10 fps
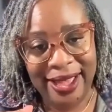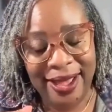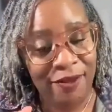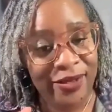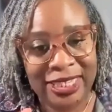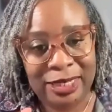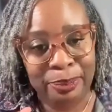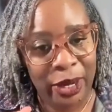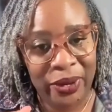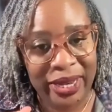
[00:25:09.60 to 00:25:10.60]
of
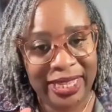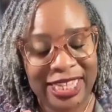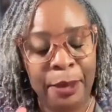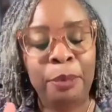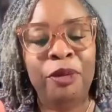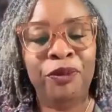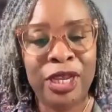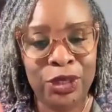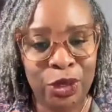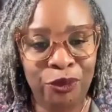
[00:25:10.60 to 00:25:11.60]
experience. I'm a
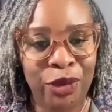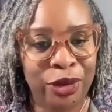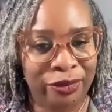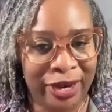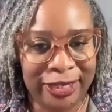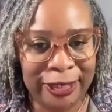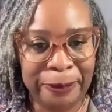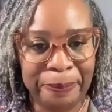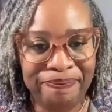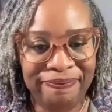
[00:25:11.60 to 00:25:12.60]
professional fundraiser.
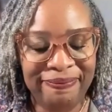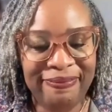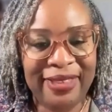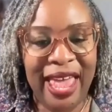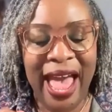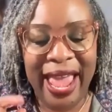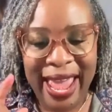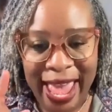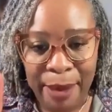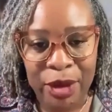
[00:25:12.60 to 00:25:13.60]
I
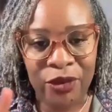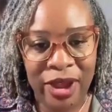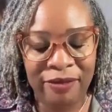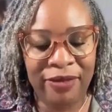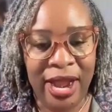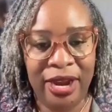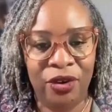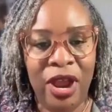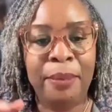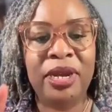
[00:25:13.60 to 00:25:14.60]
am a grant writer.
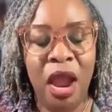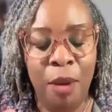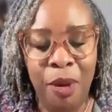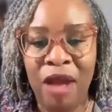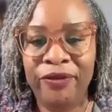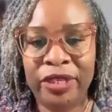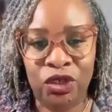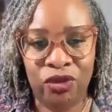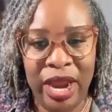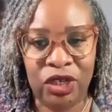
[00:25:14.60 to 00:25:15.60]
I'm a nonprofit
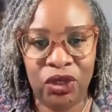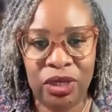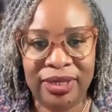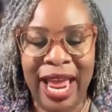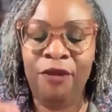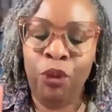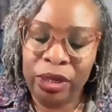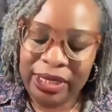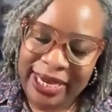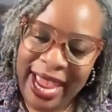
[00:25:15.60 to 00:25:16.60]
strategist. I've worked
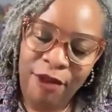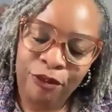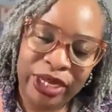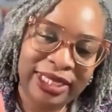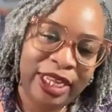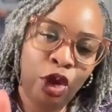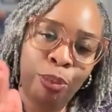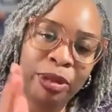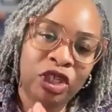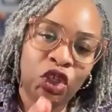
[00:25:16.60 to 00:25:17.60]
in every single
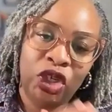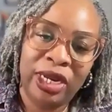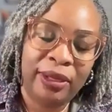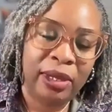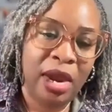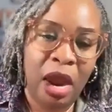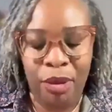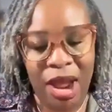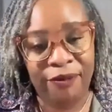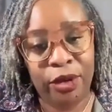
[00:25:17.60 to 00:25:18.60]
position in the
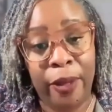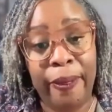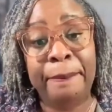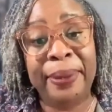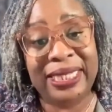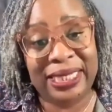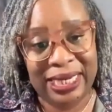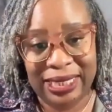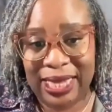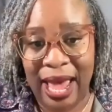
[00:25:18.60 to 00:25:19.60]
nonprofit on the business
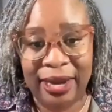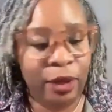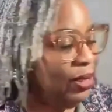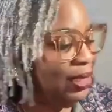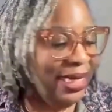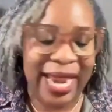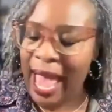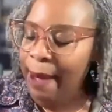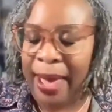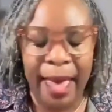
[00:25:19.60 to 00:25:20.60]
side. It was
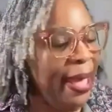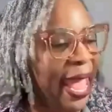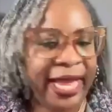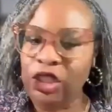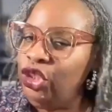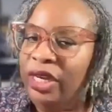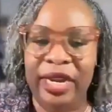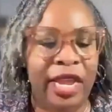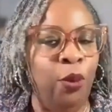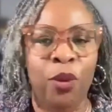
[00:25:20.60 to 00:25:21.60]
not my passion,
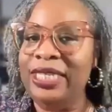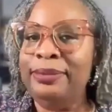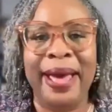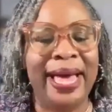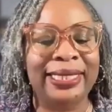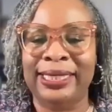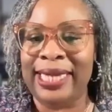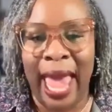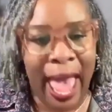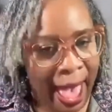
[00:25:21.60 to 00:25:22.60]
it was my
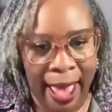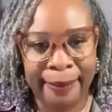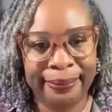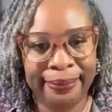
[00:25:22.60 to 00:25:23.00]
job.